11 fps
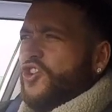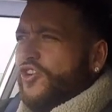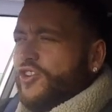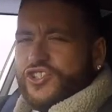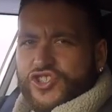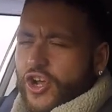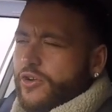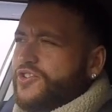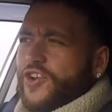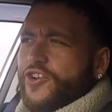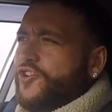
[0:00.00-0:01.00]
look so
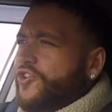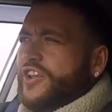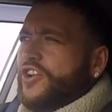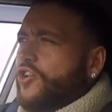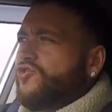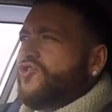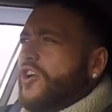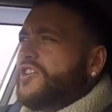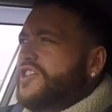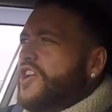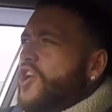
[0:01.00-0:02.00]
good in
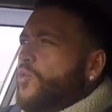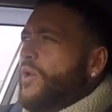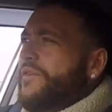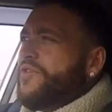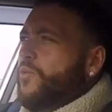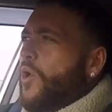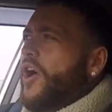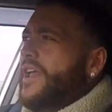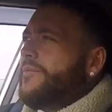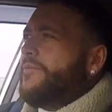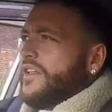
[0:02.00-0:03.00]
contrast with the
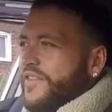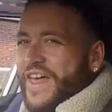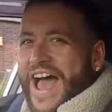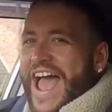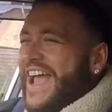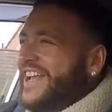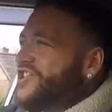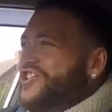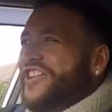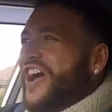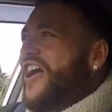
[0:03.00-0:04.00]
white. That
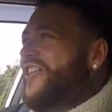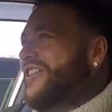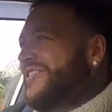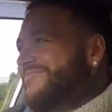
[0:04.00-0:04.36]
engine though,